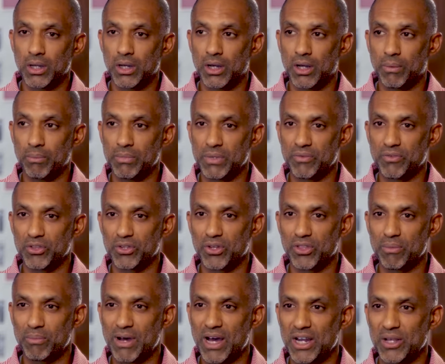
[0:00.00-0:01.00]
um, even though
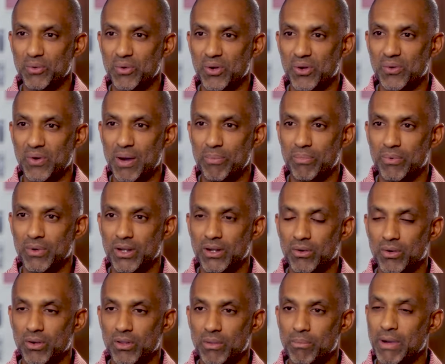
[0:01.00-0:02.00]
the body won't cooperate
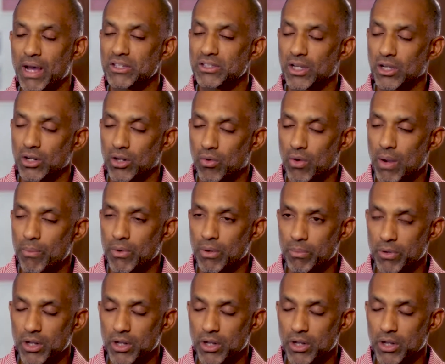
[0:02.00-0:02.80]
or the mind's not going to cooperate,